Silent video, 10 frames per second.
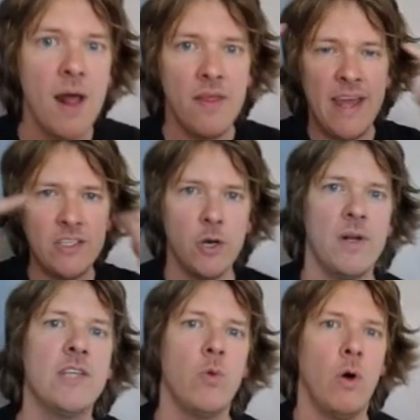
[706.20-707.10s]
they interpret it
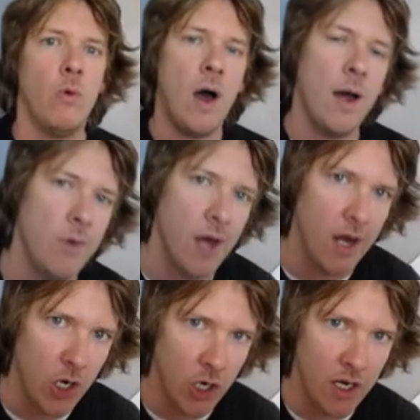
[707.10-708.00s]
as, well, I'm not
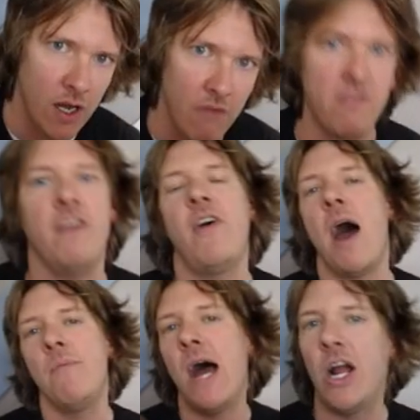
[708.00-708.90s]
good enough. And if
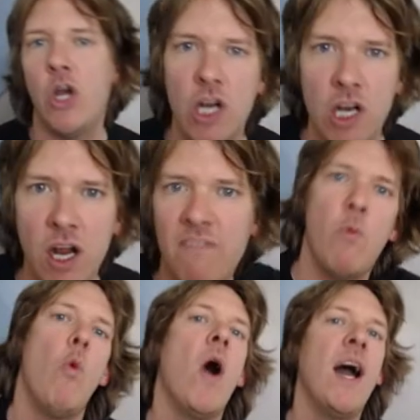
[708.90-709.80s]
I'm not good enough, then
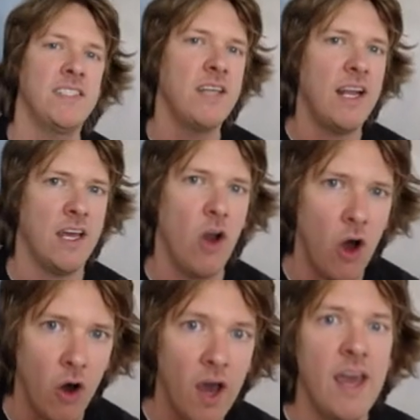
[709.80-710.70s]
why study at
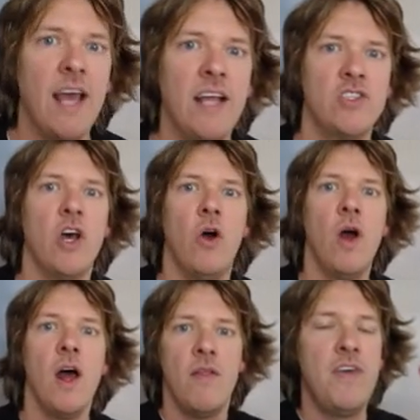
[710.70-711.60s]
all? And so
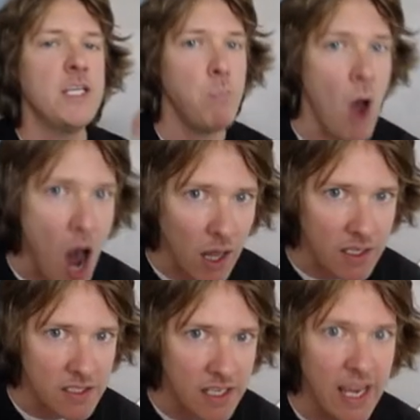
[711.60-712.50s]
this
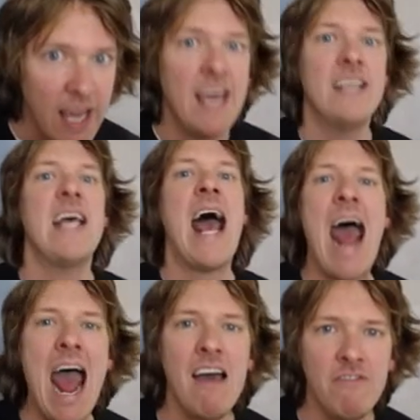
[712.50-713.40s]
policy is
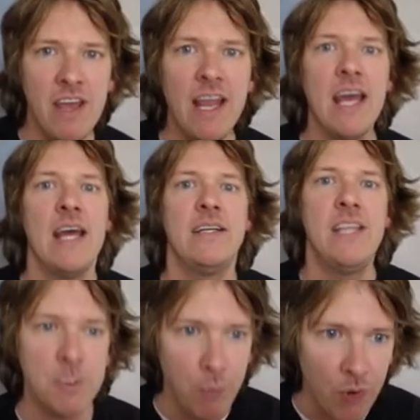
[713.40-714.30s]
having
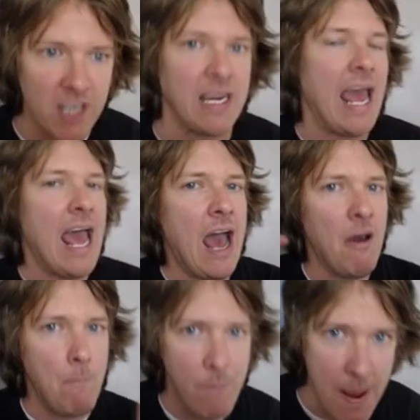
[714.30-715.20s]
disparate
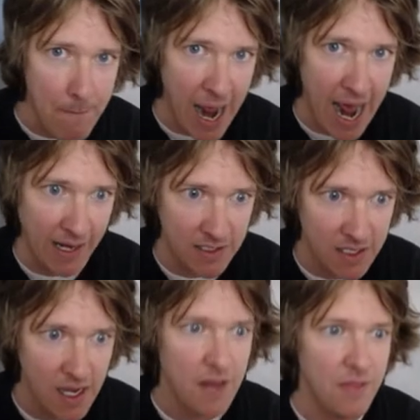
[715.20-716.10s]
impacts.
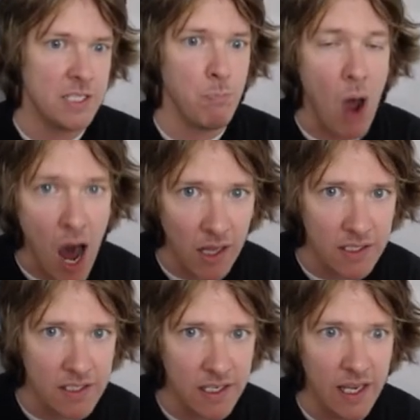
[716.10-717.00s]
This
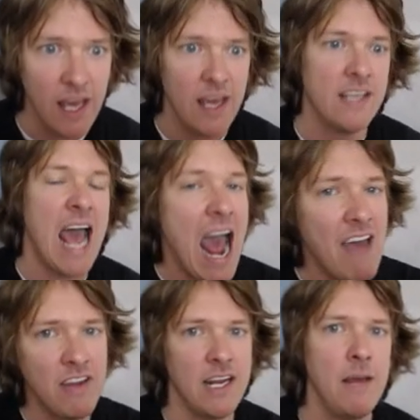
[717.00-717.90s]
policy is
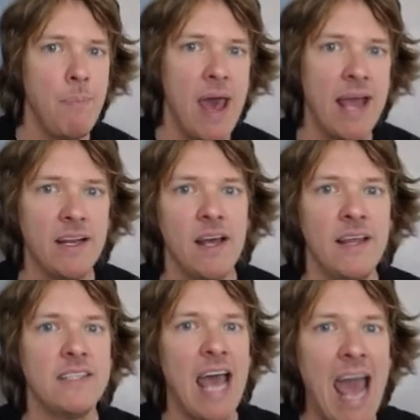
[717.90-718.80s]
having an impact
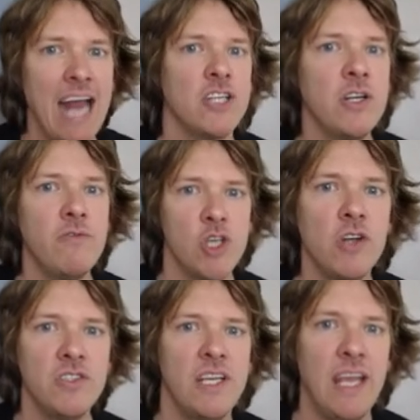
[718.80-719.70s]
that's actually
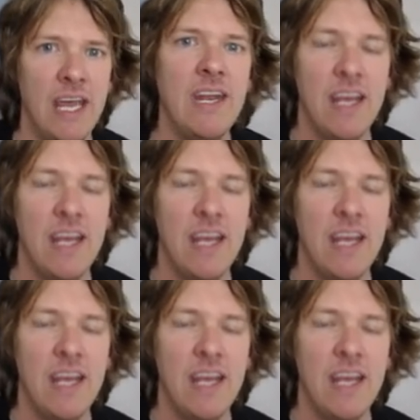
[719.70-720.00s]
resulting in